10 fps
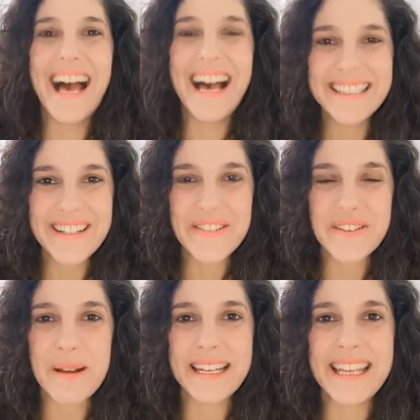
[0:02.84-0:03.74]
Hello
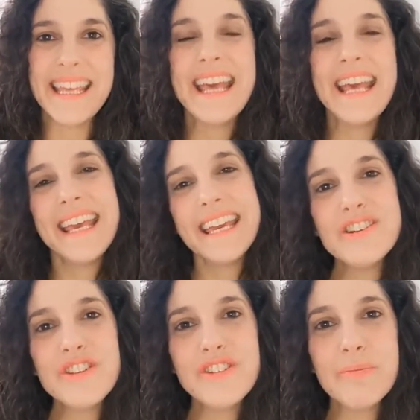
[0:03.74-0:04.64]
everybody, here's
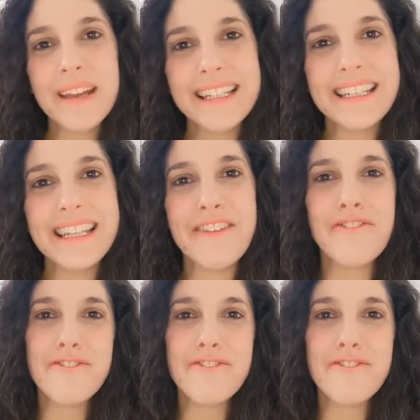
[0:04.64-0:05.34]
Shimrit, Nativ,